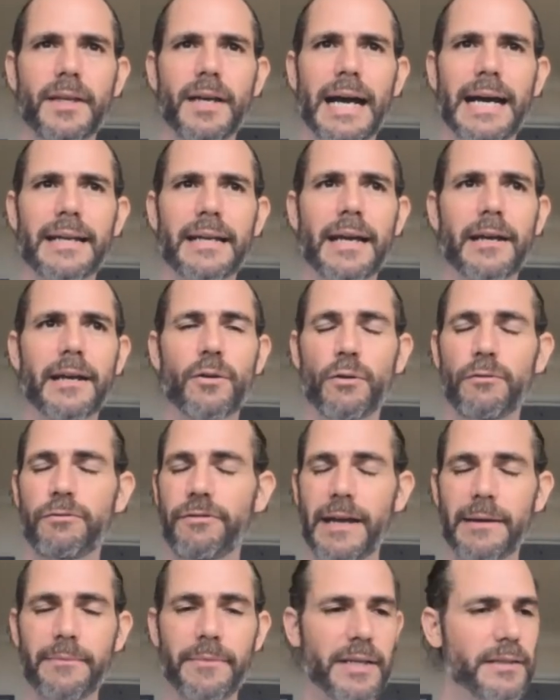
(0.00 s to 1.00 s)
And like all
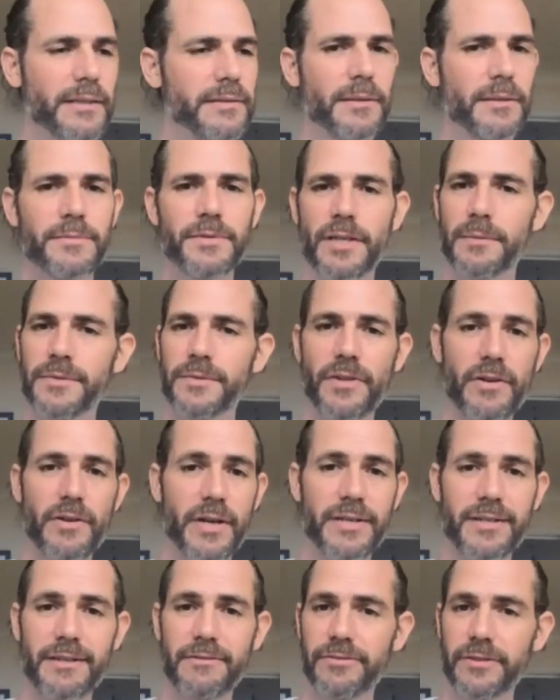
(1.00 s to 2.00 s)
families, sometimes there are
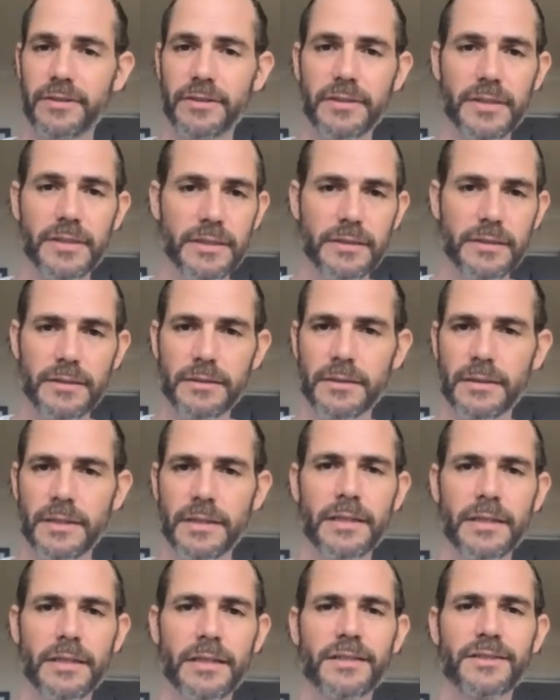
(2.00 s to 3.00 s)
differences.
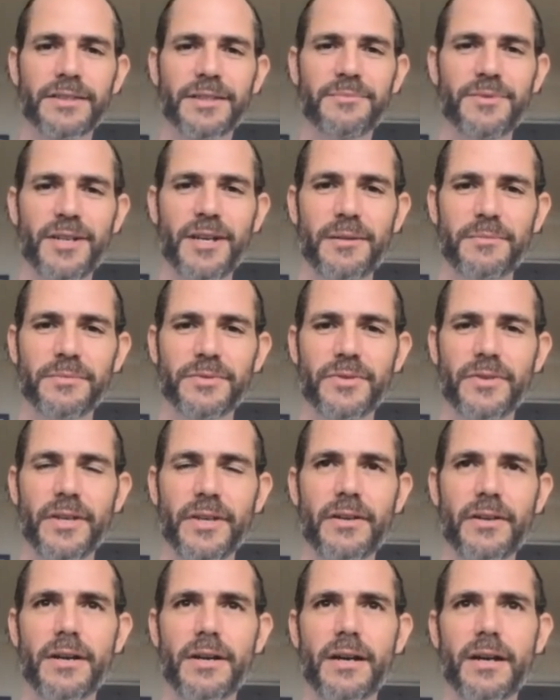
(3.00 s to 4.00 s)
Sometimes
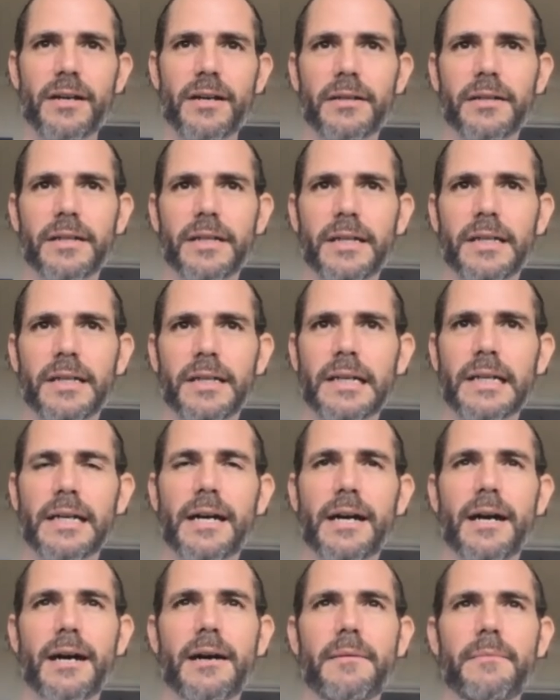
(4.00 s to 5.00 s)
there are
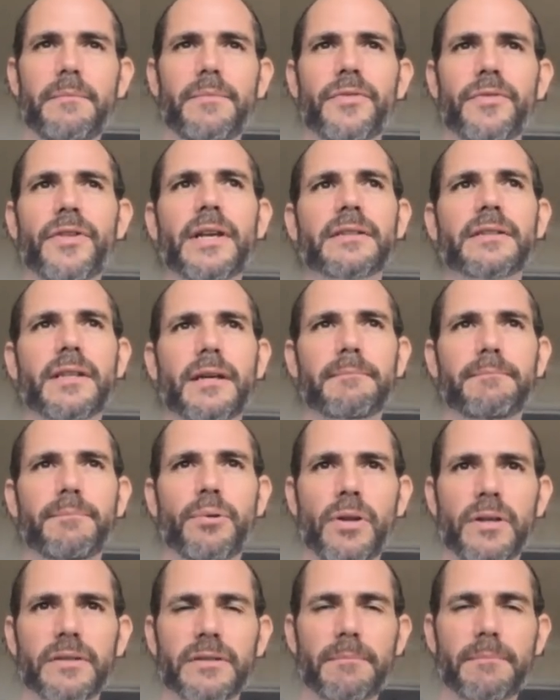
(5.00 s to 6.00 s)
things that
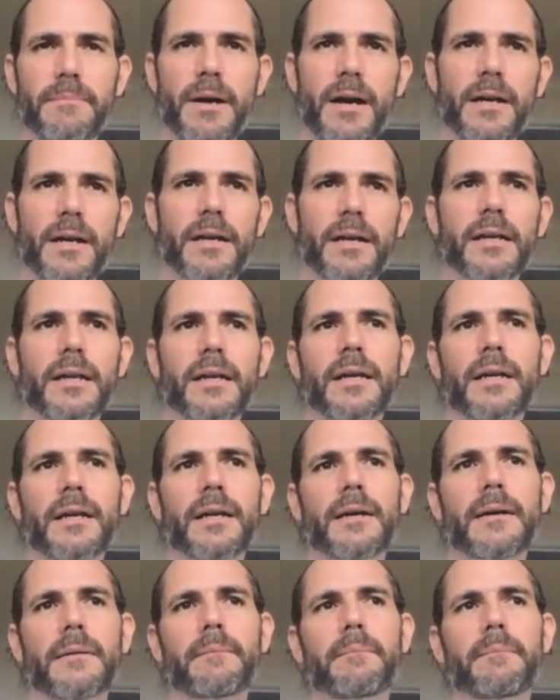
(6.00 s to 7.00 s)
pull us apart,
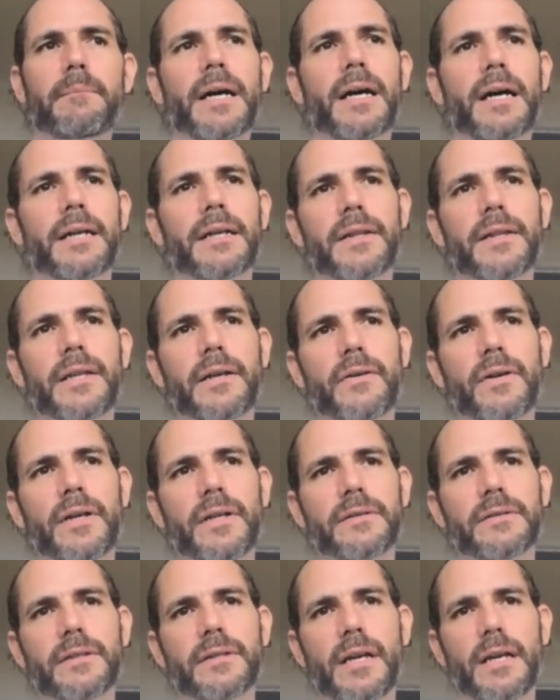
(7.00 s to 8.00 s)
but there
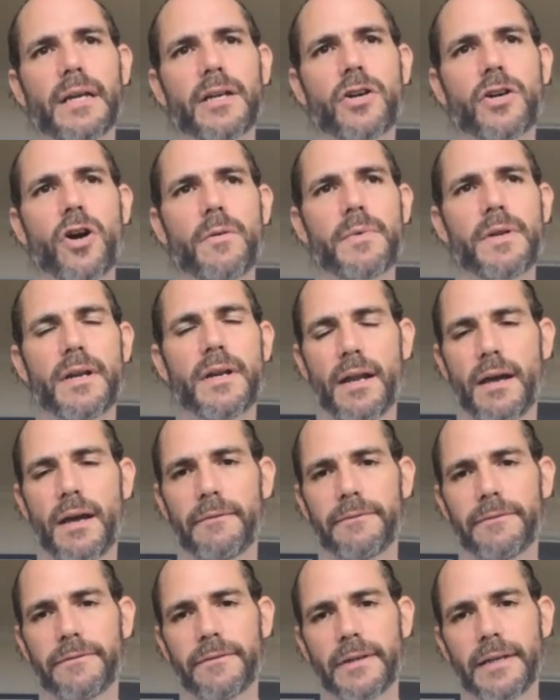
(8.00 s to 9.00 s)
is a common
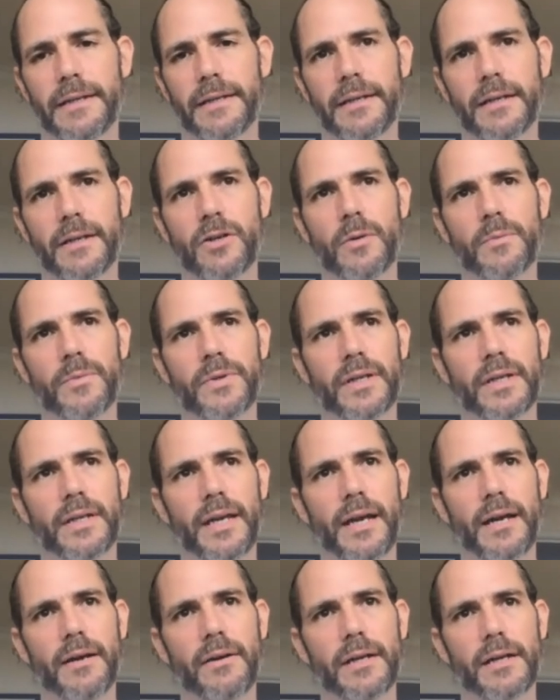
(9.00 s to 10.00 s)
love and a common
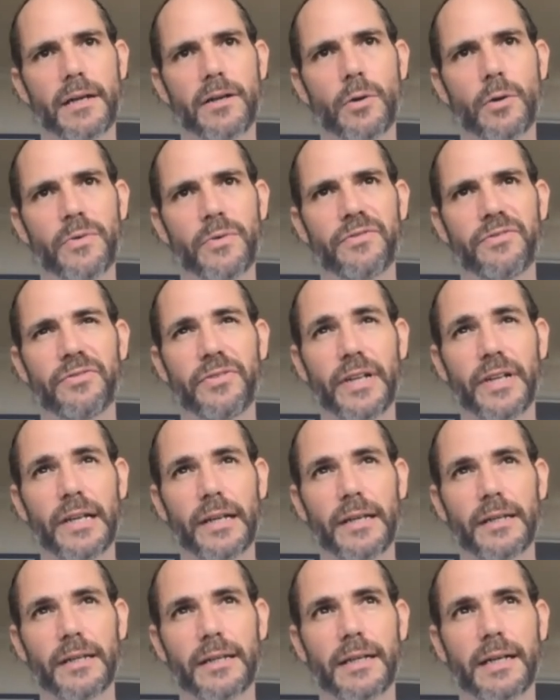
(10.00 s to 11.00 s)
care and a common
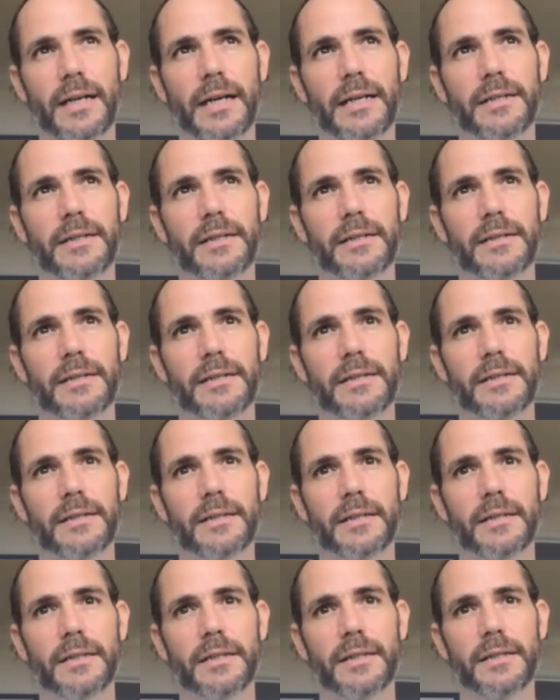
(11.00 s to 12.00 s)
feeling, and
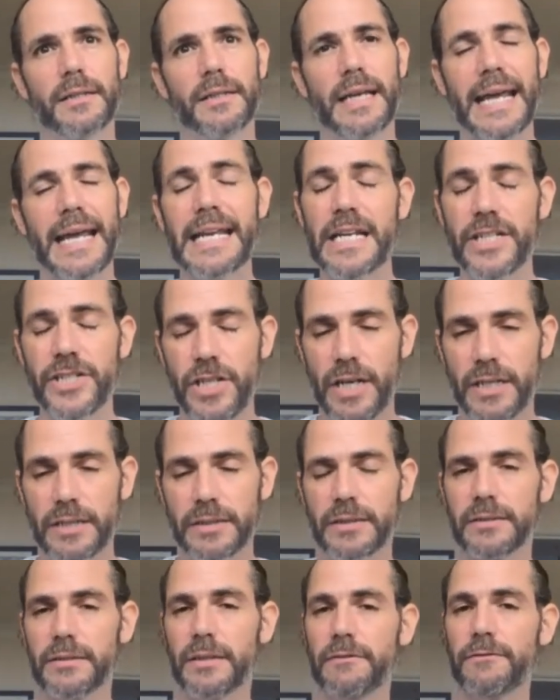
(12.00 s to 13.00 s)
it
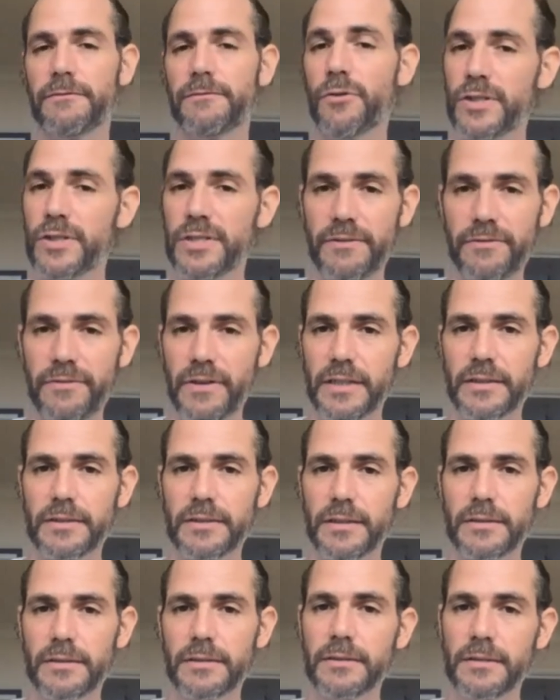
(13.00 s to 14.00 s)
energizes and fortifies
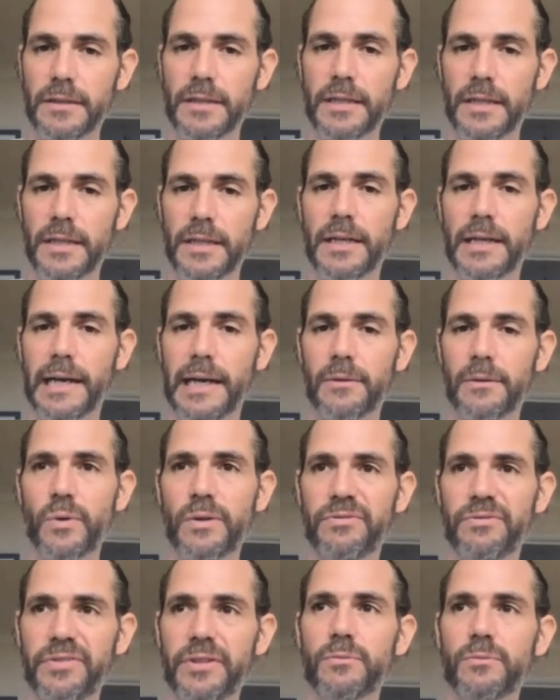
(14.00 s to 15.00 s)
us. And we
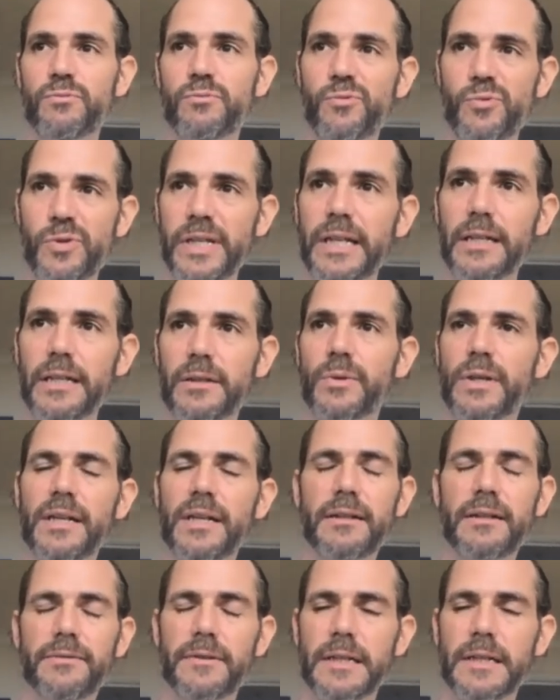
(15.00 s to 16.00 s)
feel really,
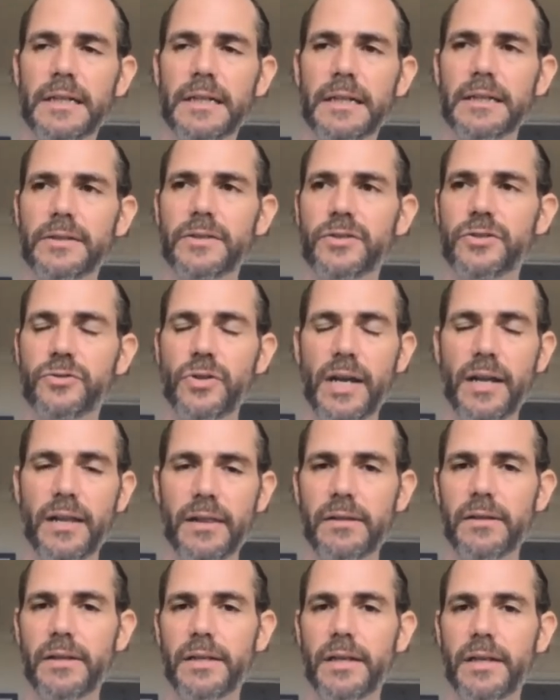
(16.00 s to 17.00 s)
really
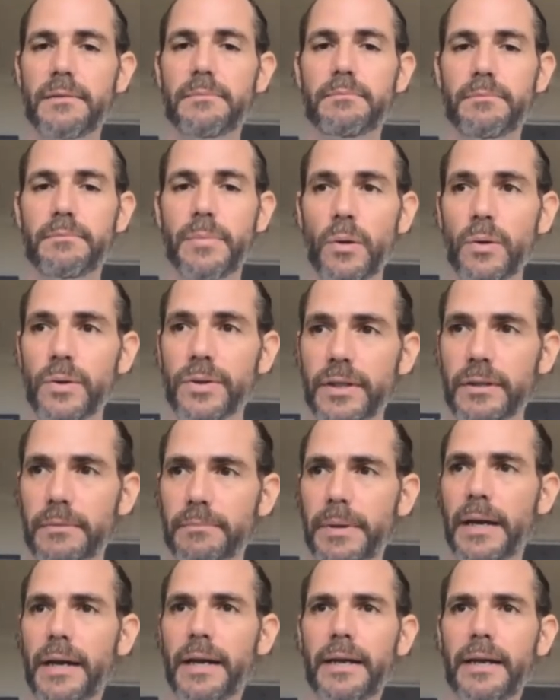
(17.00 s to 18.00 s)
strengthened and emboldened
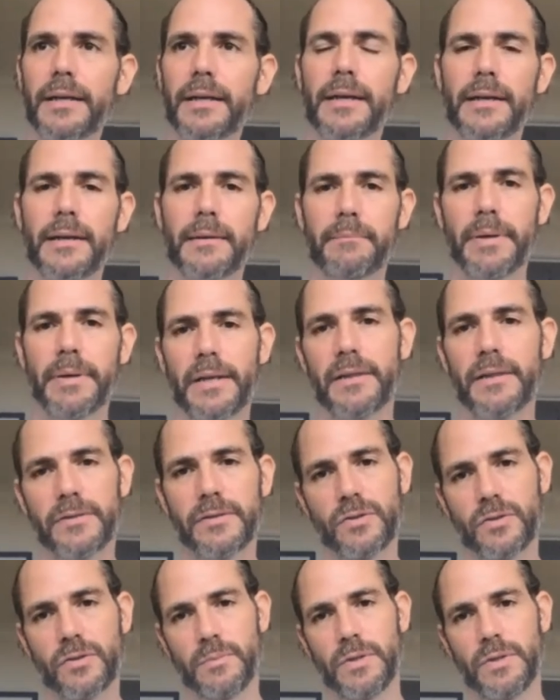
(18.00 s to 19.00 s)
by this
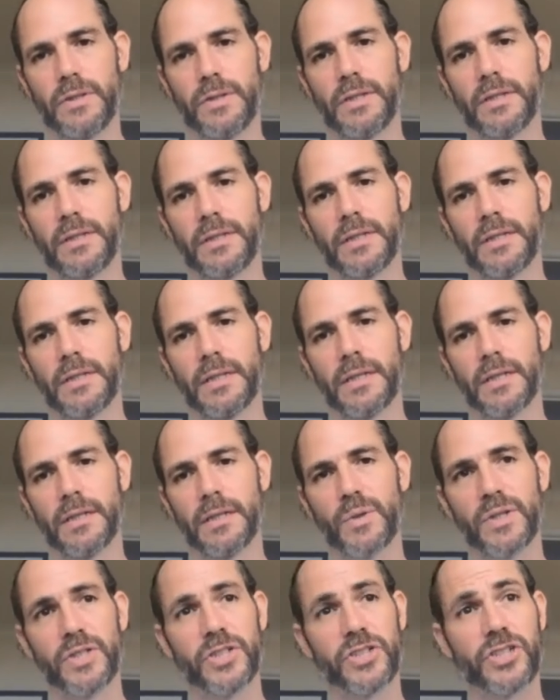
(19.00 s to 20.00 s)
community.
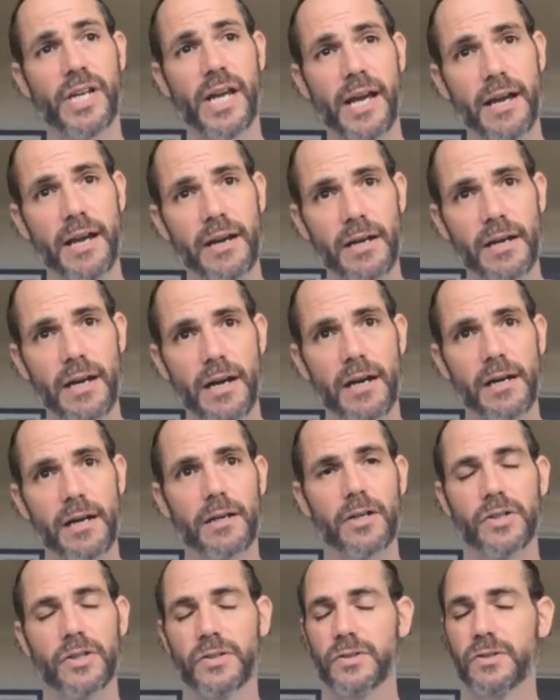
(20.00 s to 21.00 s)
We share our
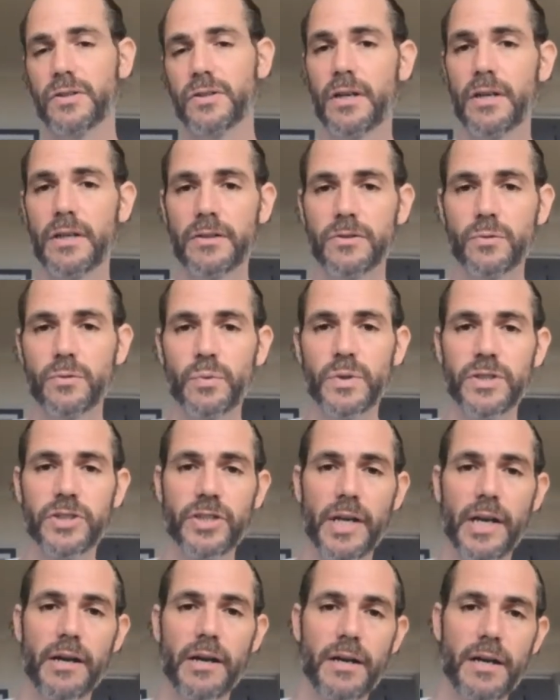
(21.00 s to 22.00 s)
concerns, we
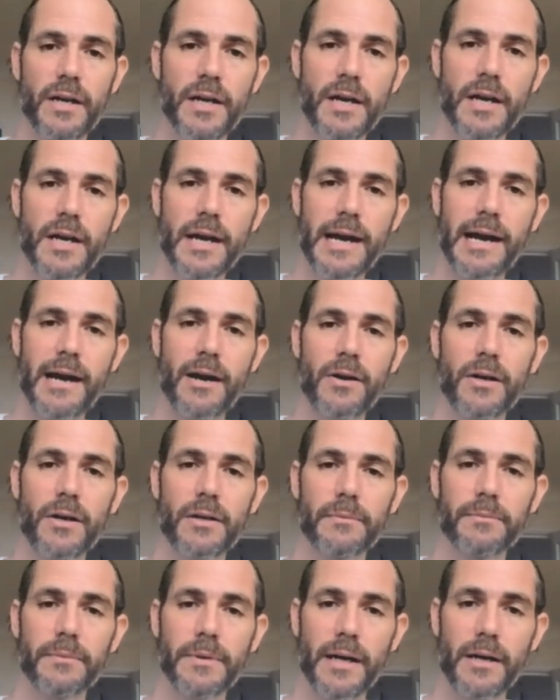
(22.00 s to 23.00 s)
share
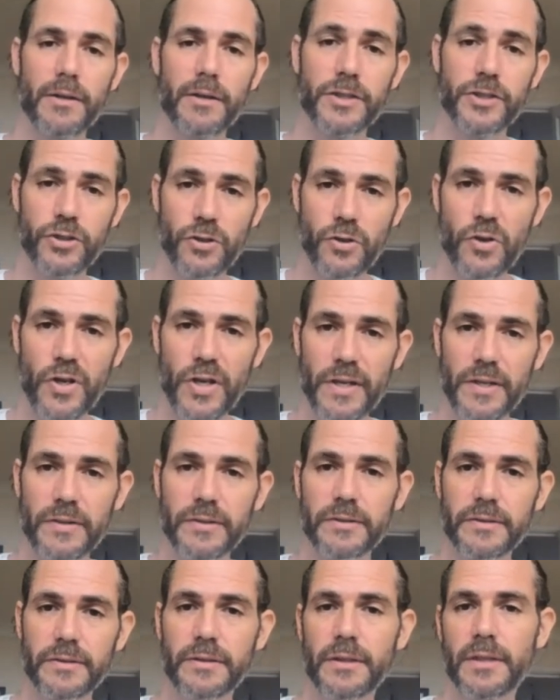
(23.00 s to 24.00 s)
our
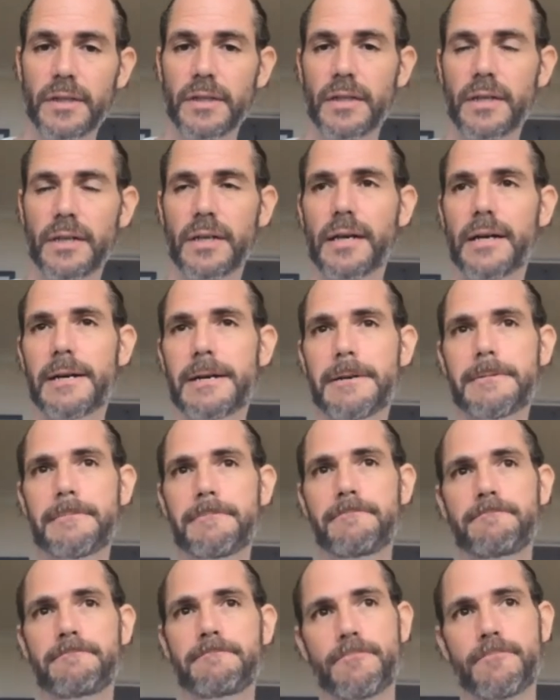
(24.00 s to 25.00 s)
joys.
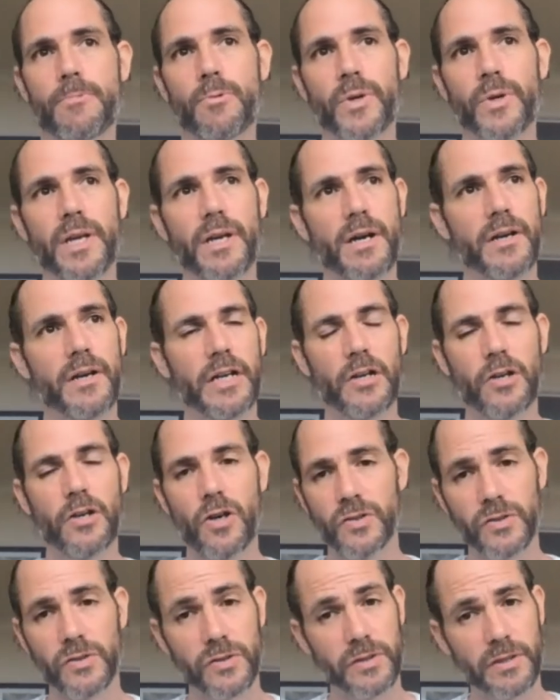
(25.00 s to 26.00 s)
We are in
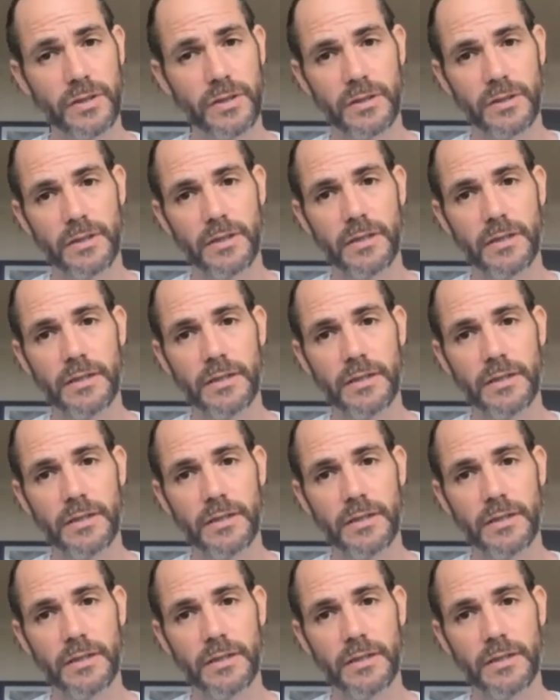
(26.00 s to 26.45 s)
constant